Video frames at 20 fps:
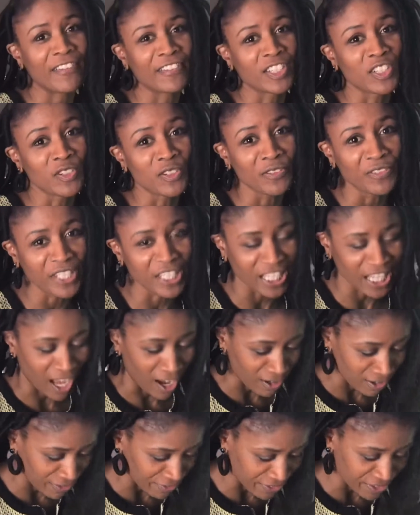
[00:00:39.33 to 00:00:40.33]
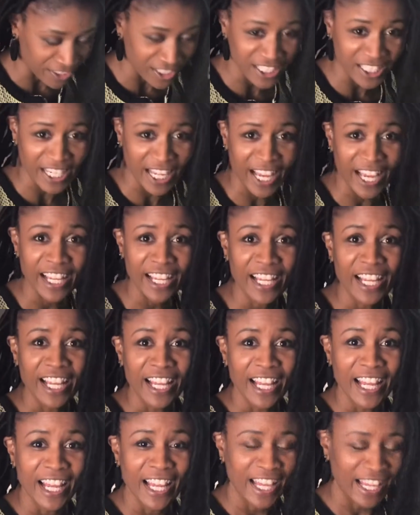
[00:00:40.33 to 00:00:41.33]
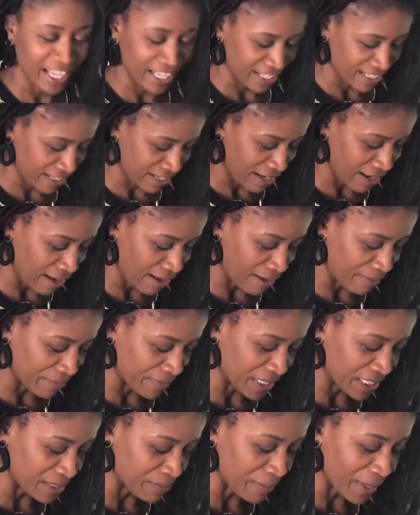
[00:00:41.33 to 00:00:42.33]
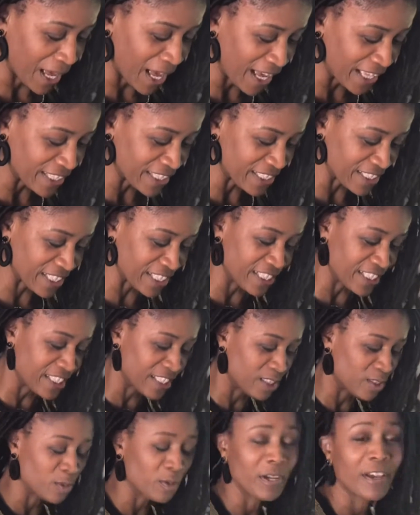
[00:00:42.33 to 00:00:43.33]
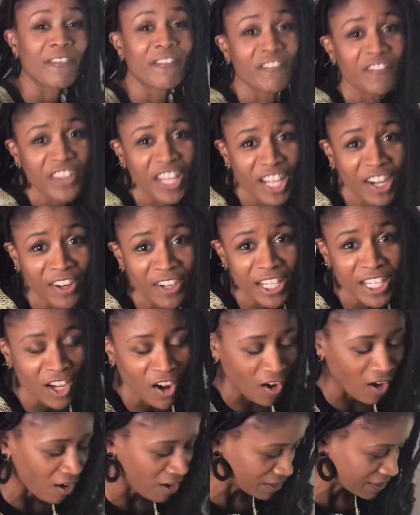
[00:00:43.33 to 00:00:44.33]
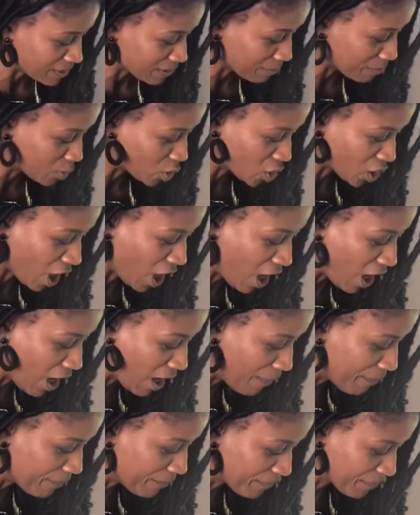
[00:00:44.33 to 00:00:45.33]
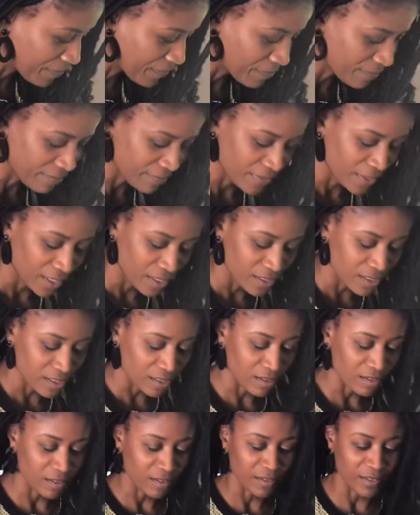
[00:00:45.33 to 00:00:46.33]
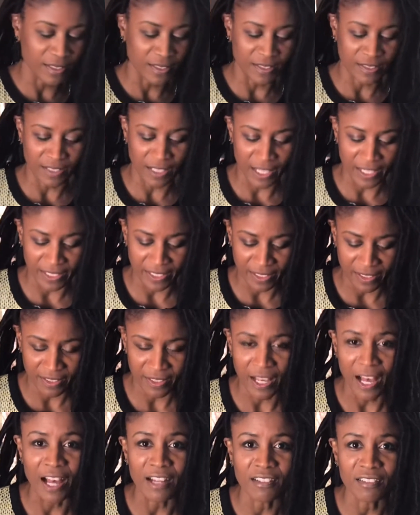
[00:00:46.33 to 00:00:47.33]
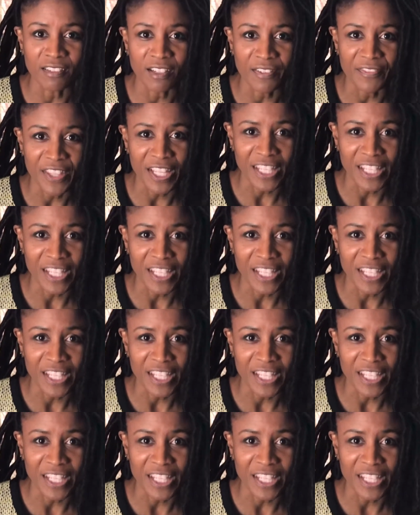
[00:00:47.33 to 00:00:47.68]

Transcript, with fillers: have a new videographer today and um, he's behind the scenes. He's doing a very awesome job. So like, I don't know if